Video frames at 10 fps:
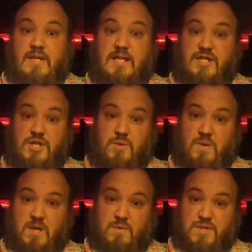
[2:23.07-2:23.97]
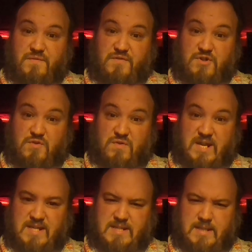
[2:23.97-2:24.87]
That's 2 hours of
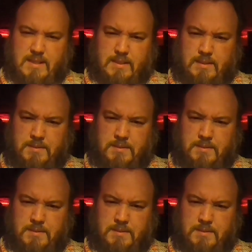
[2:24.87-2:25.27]
grinding.